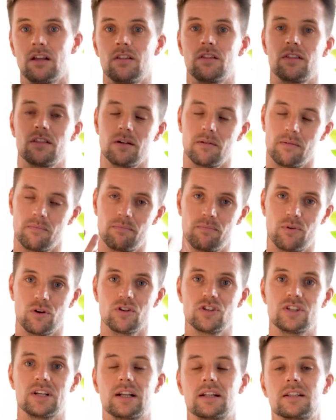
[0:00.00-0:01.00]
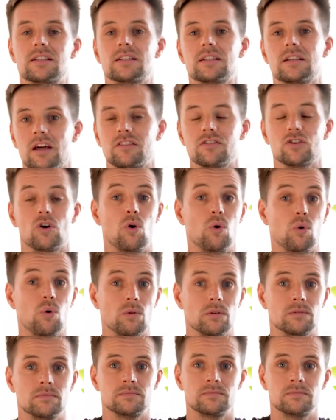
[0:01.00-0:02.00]
in the project as a
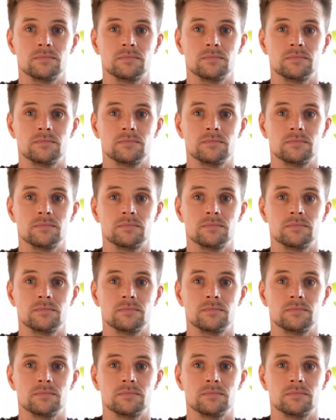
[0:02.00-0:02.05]
whole.